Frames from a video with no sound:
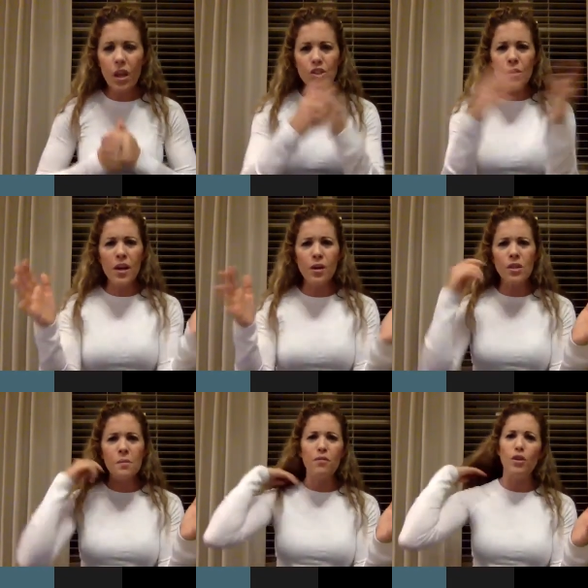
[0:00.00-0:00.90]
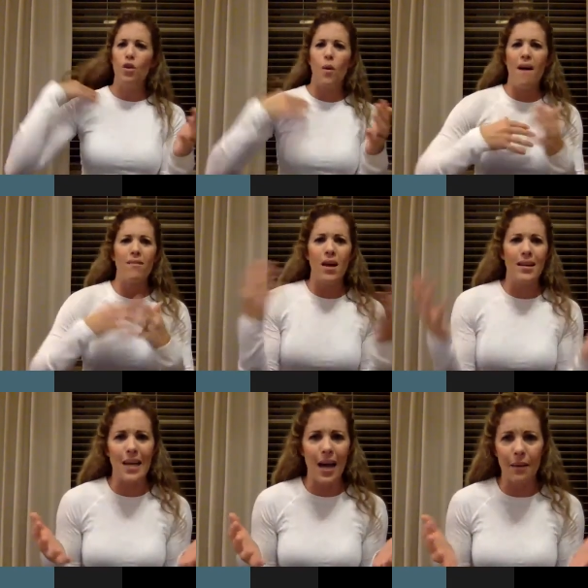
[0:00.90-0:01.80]
So I know some of you don't have a lot of
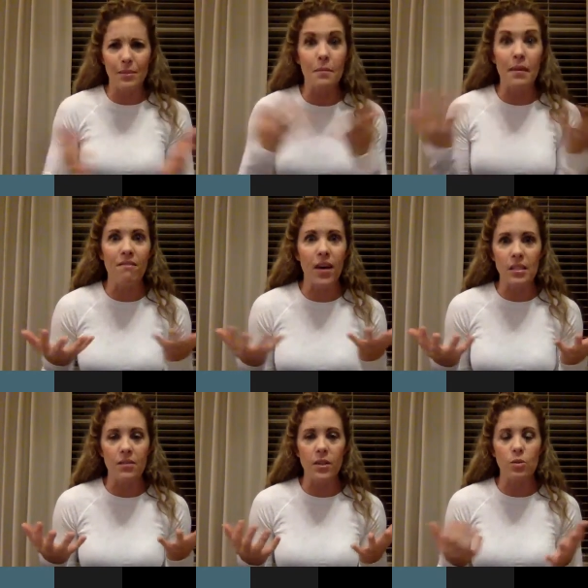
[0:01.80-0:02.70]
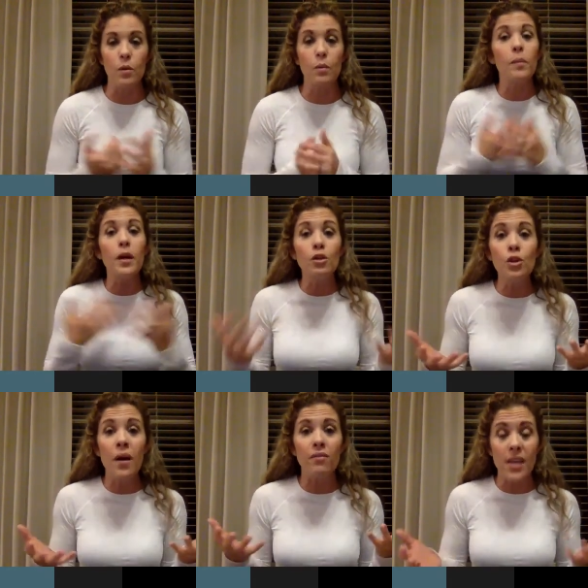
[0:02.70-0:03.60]
time to meet face-to-face with people, but you
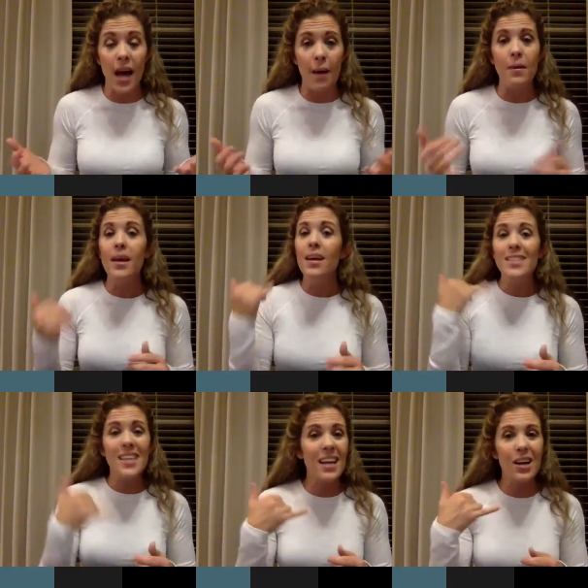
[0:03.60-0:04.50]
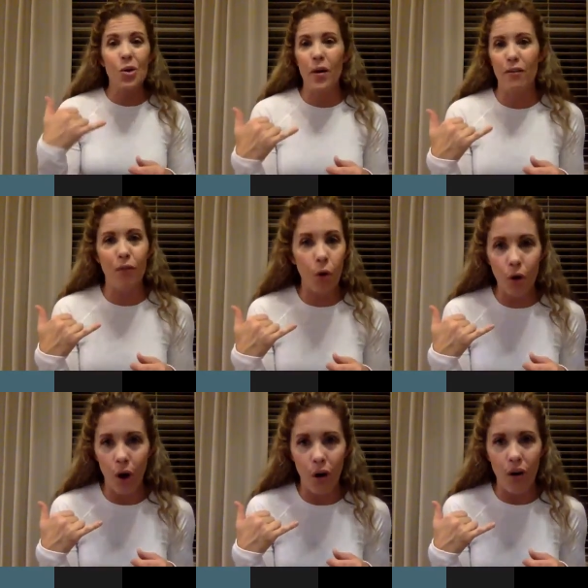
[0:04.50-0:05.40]
do have time to get in a quick phone
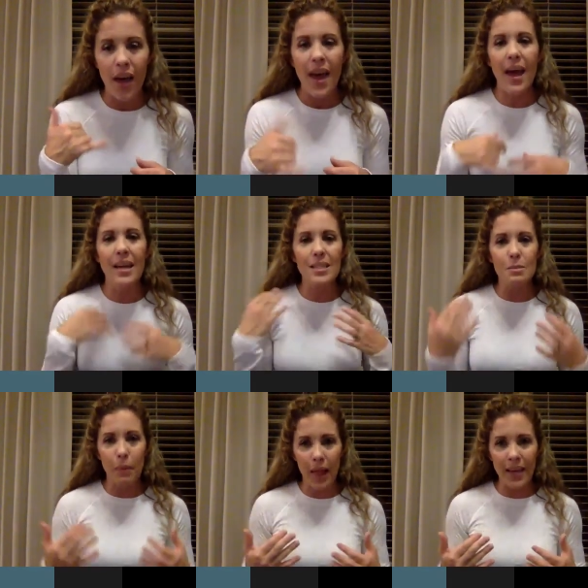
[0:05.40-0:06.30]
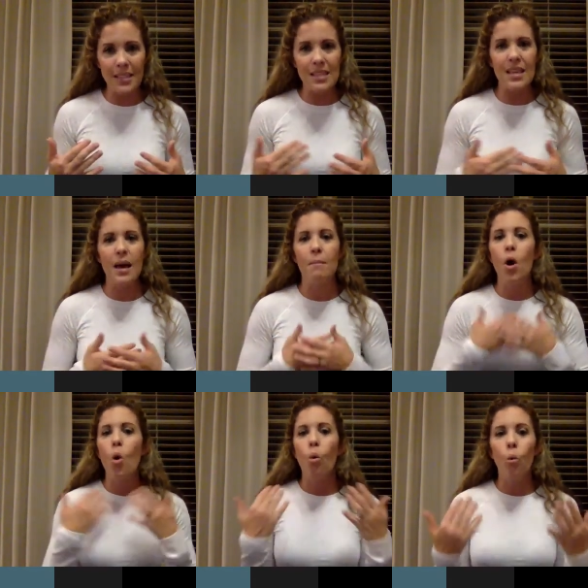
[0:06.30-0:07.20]
call and explain to them
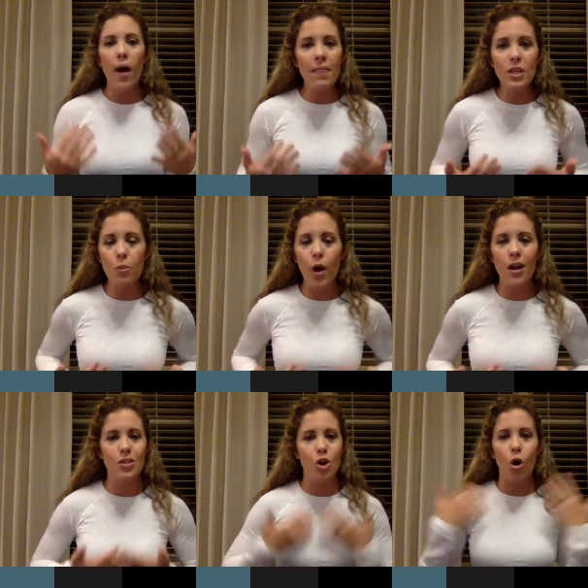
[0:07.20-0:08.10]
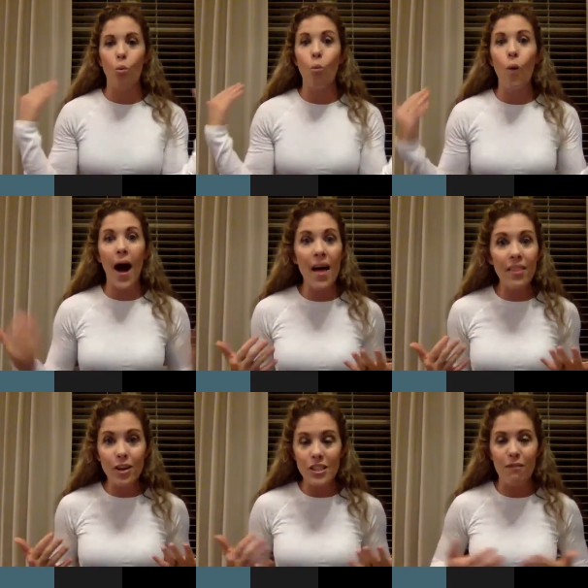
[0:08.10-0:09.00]
what these products are, why
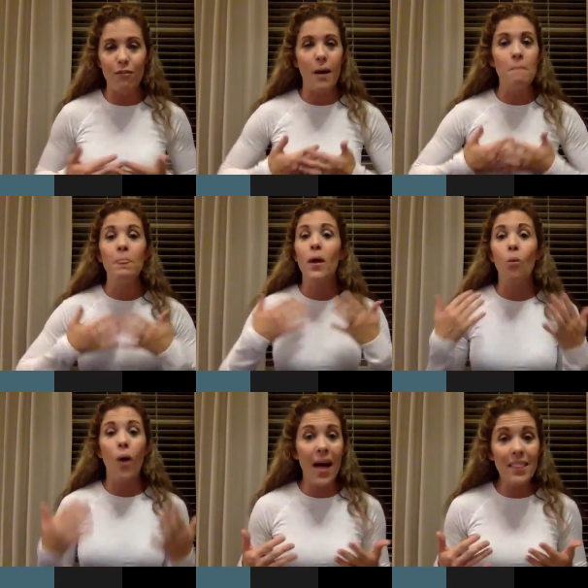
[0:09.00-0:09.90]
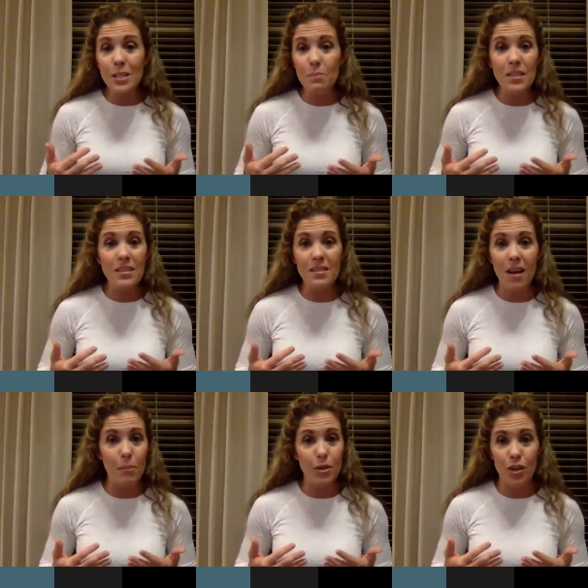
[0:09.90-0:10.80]
they're different, why this business
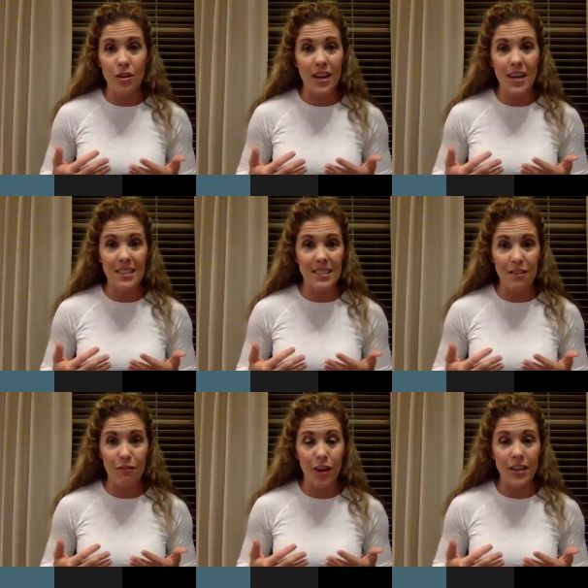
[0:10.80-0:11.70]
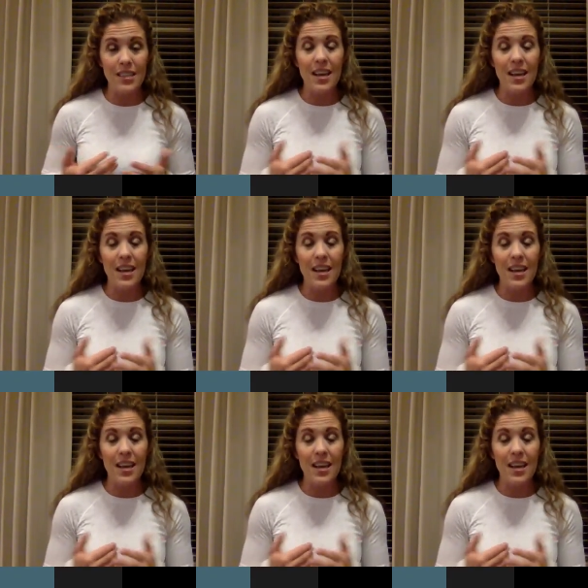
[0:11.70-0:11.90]
opportunity is different,